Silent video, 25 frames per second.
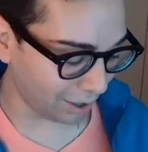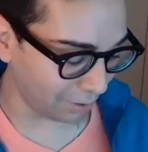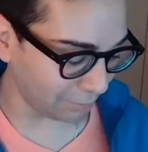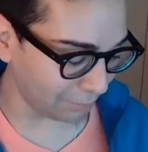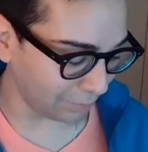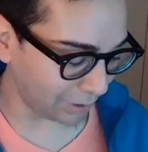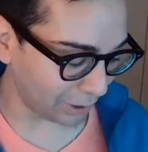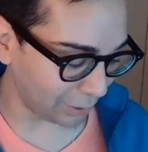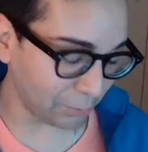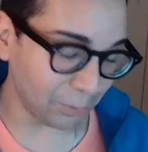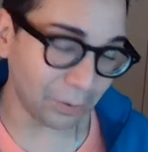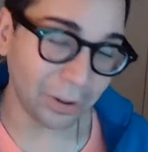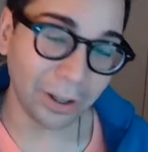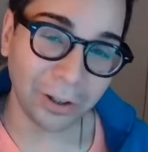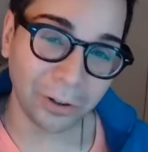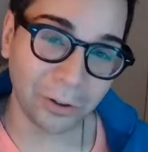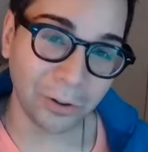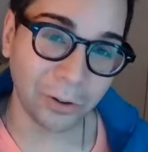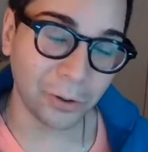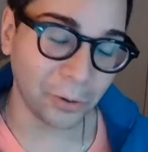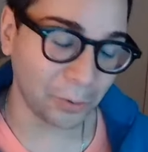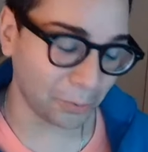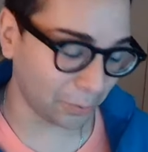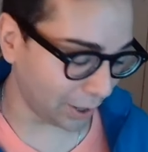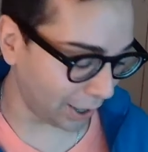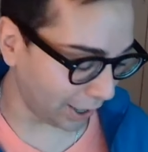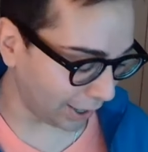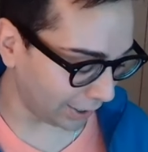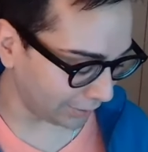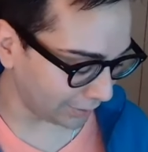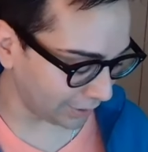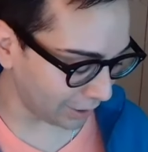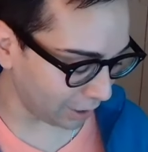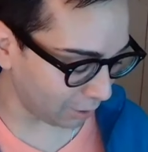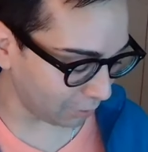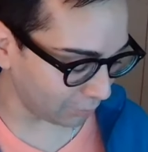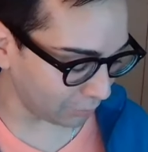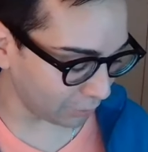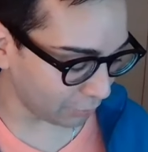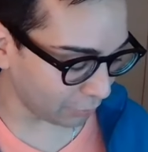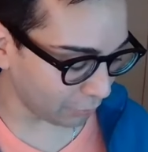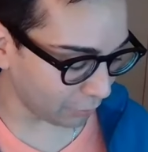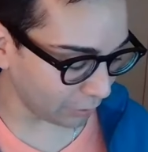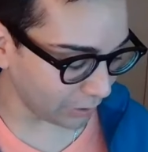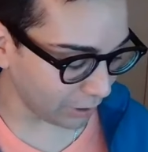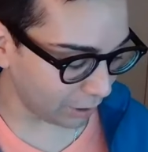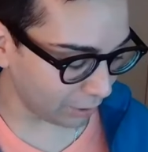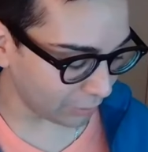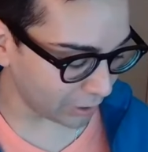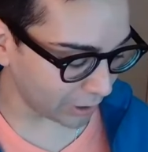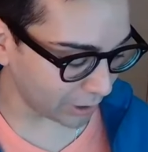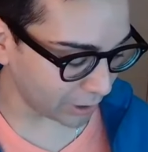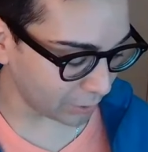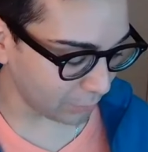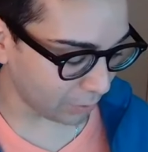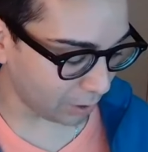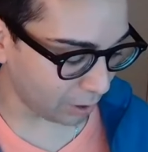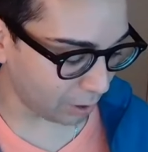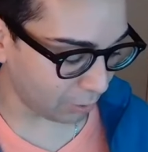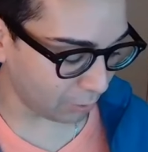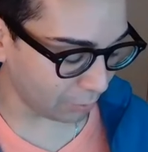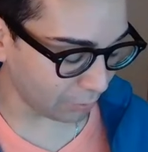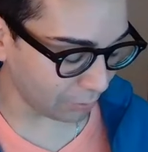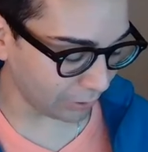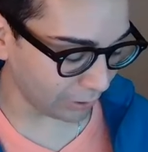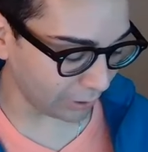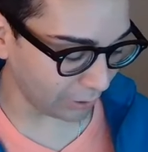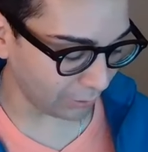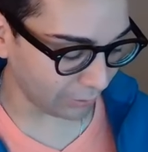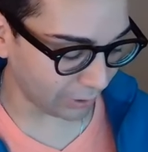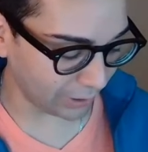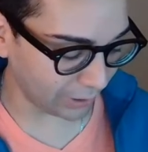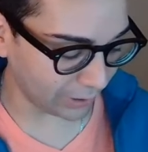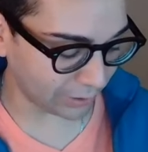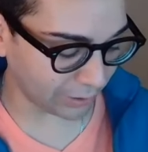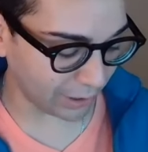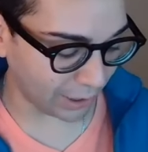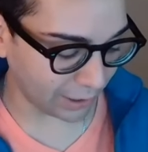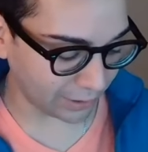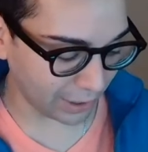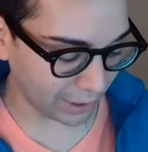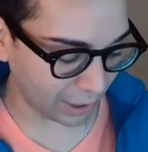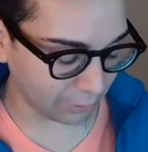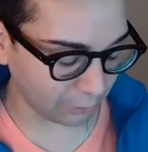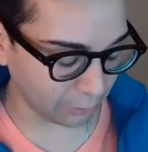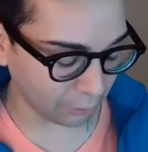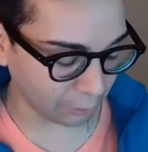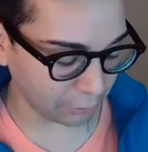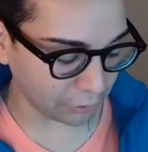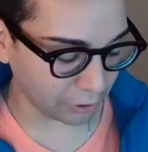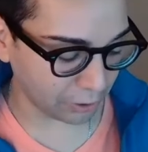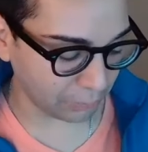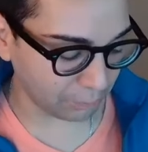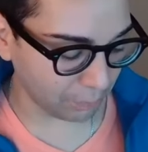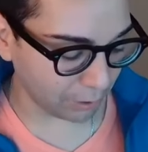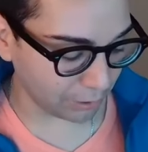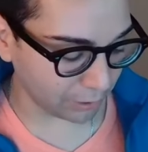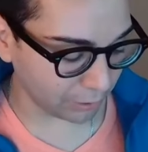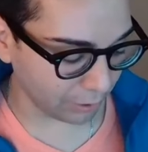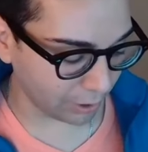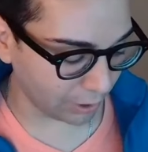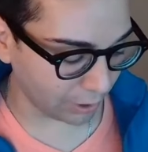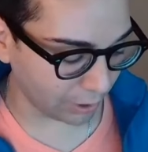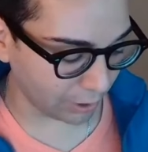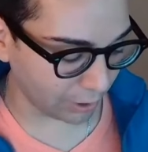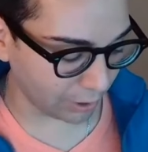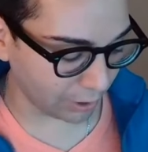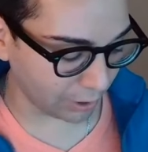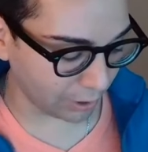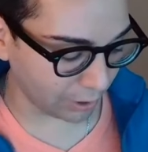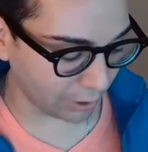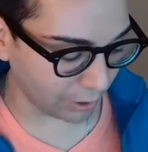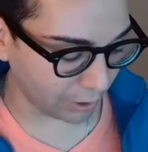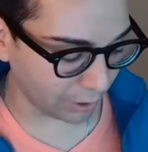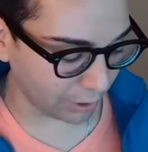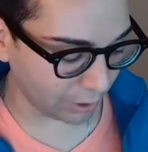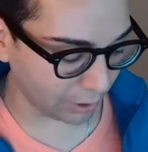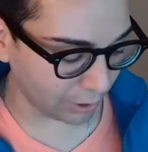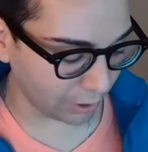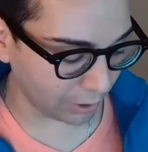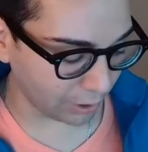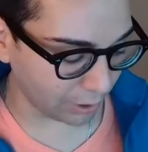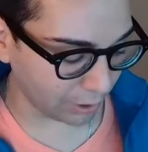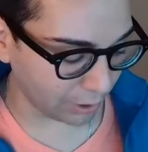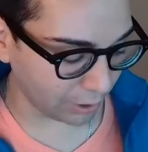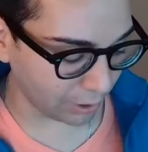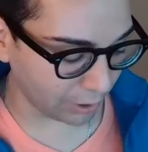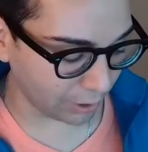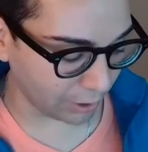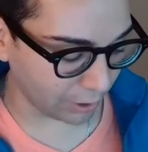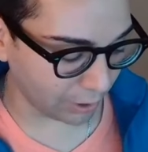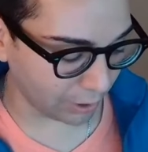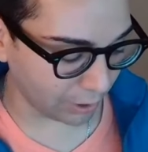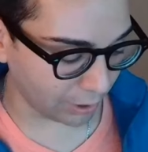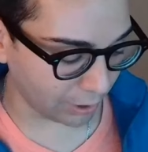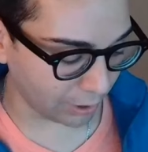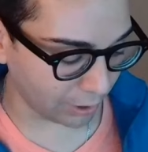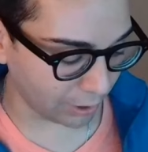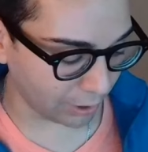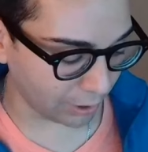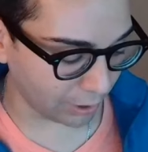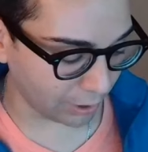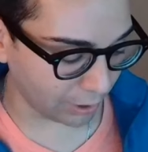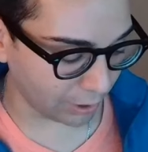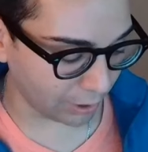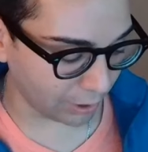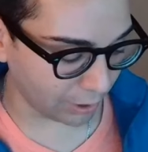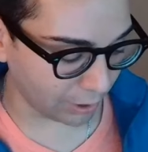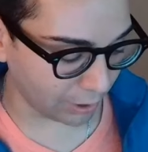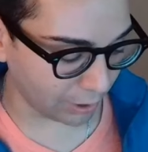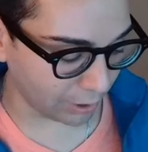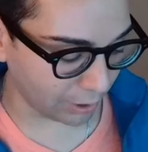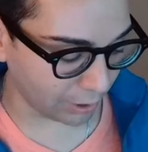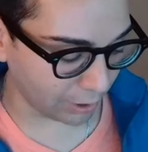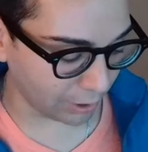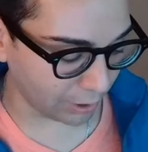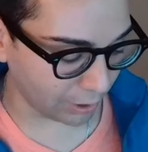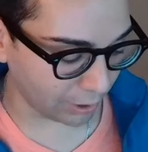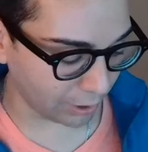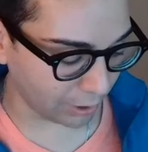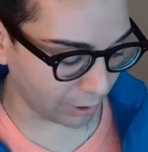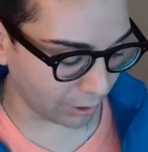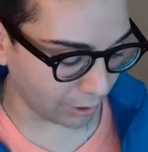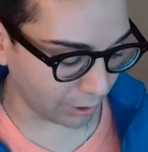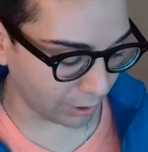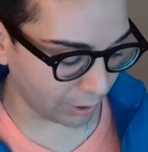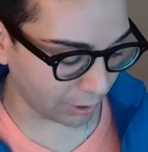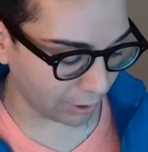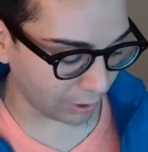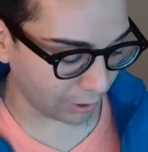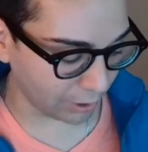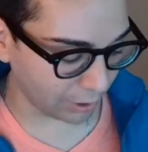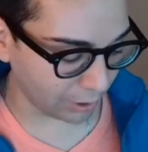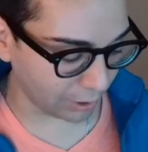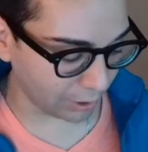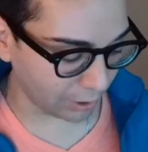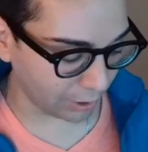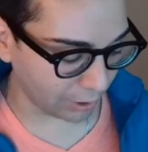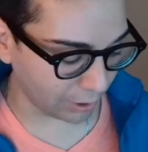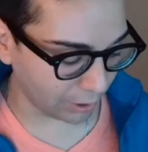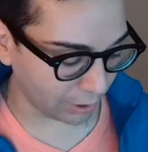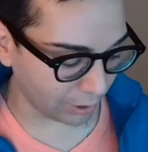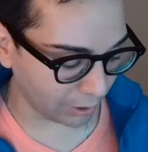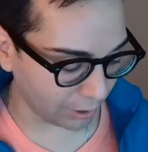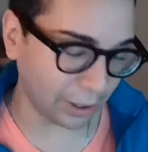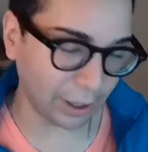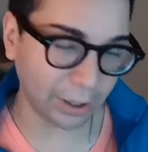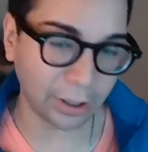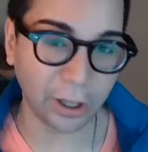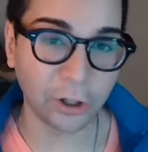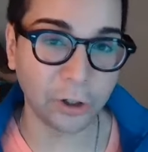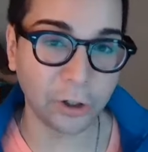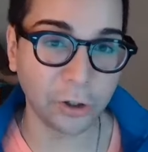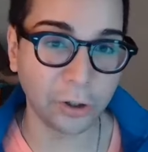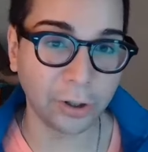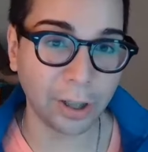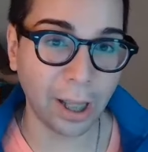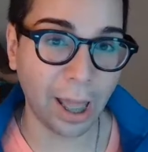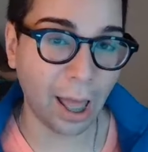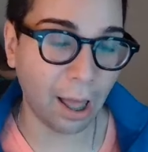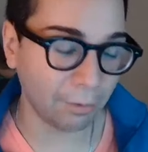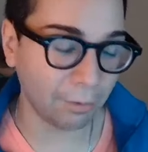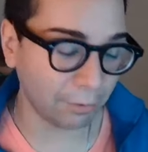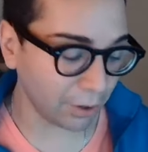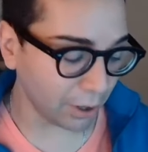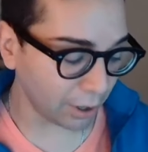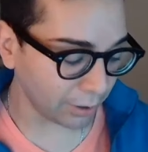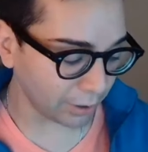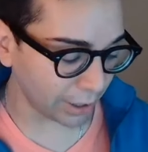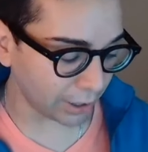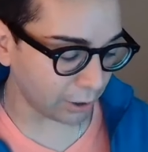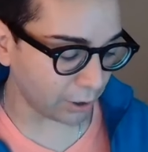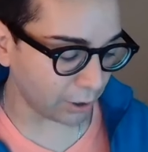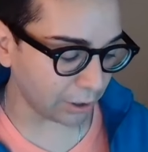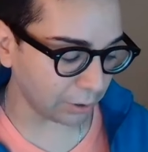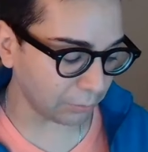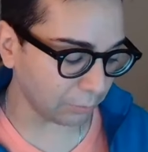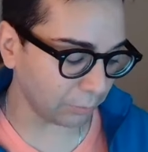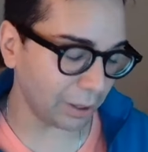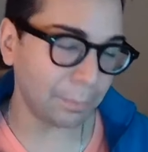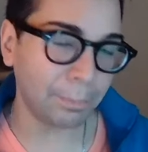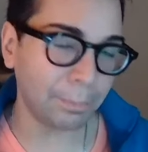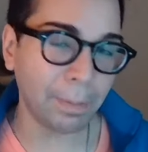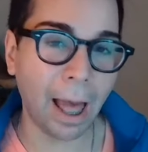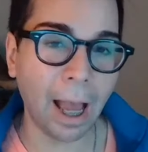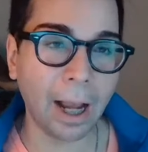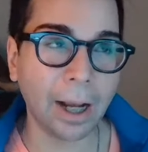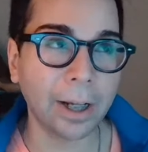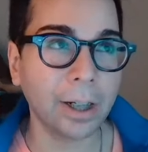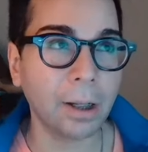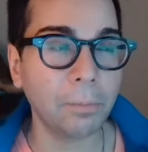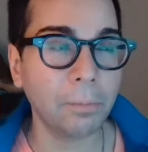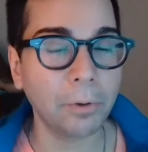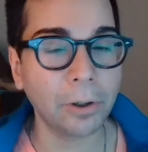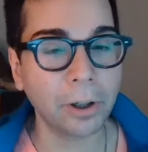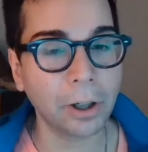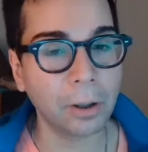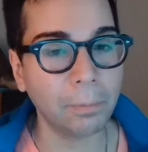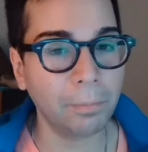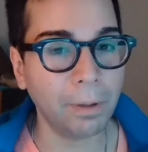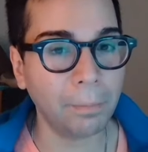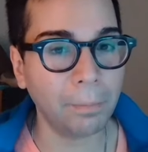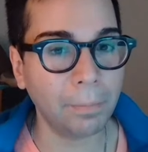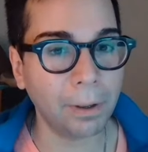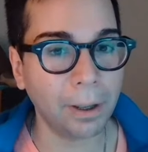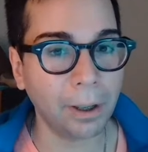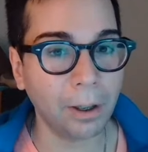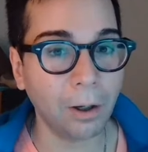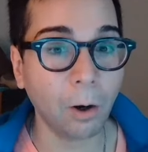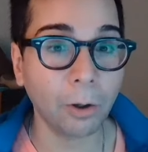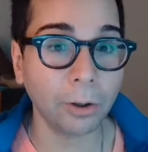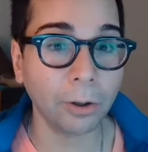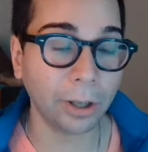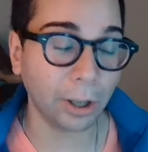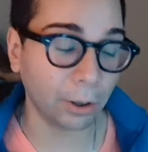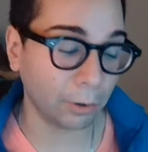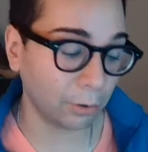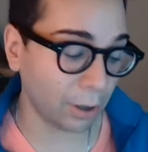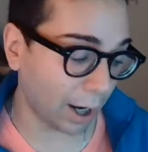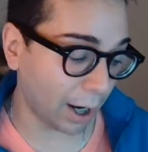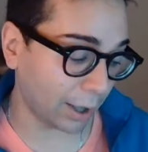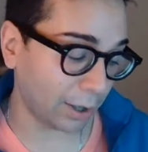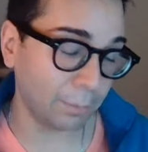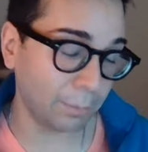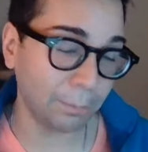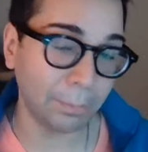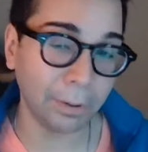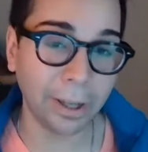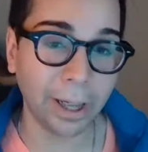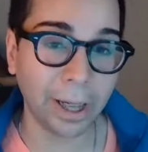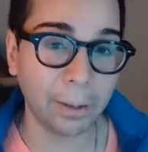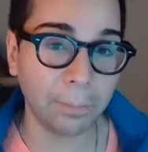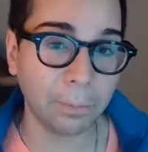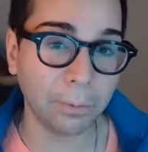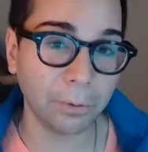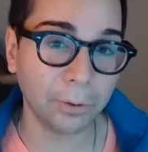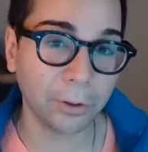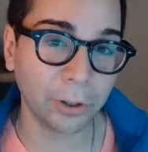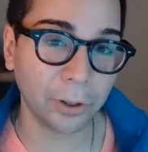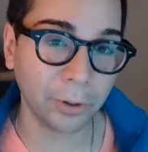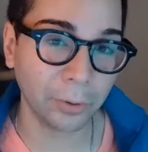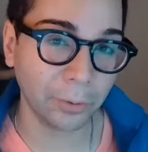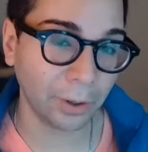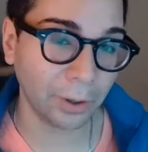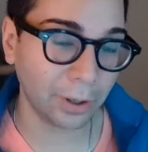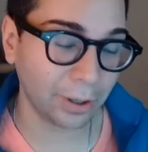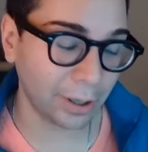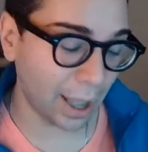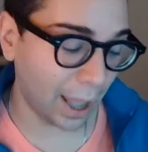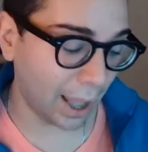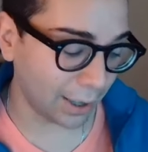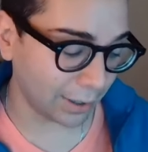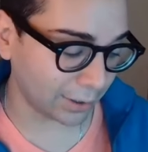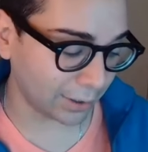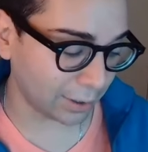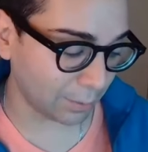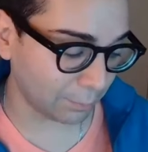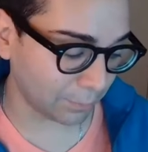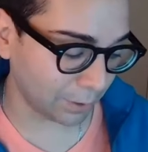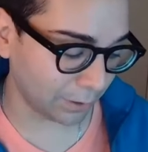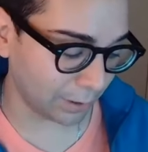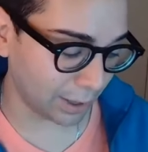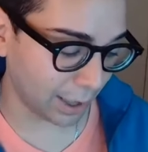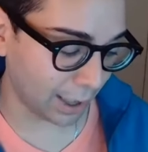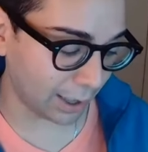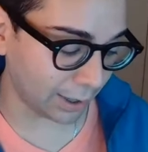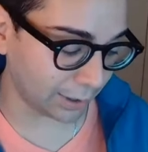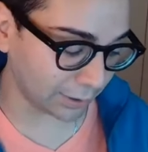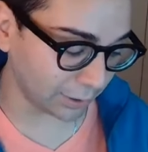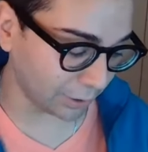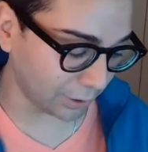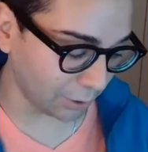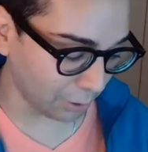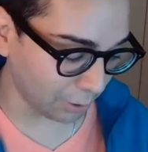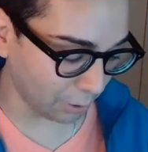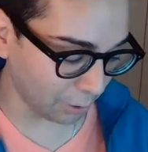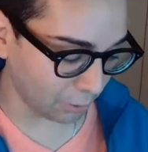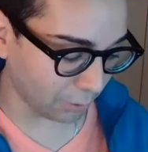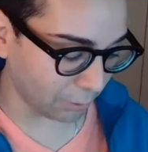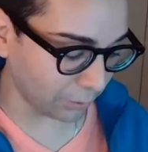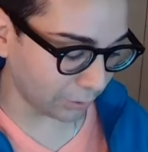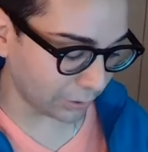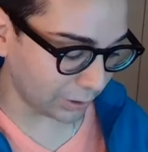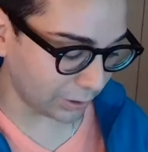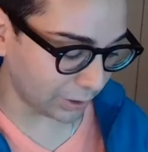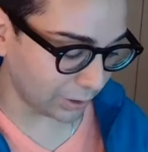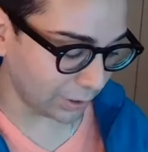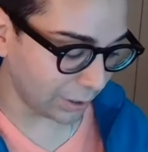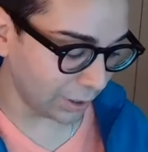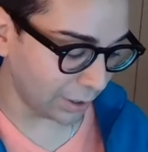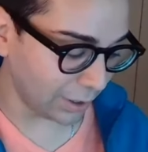They really do. And the fourth house as well, you know, it's that nurturing mother energy. They may not have wanted to let that go, even though they know that they should have. They couldn't really back it up with commitment, or they're not going to be able to, and that's something that is going to hurt.